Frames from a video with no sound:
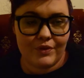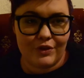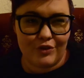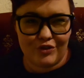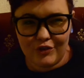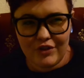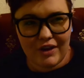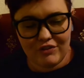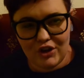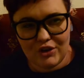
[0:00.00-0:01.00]
the stuff
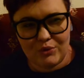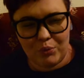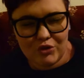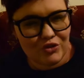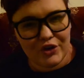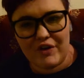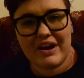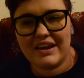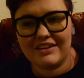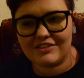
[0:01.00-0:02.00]
that I vlogged wasn't
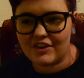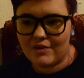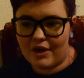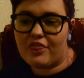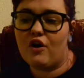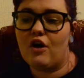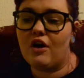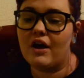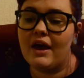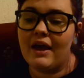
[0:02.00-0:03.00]
great, so I
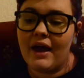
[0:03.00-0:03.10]
thought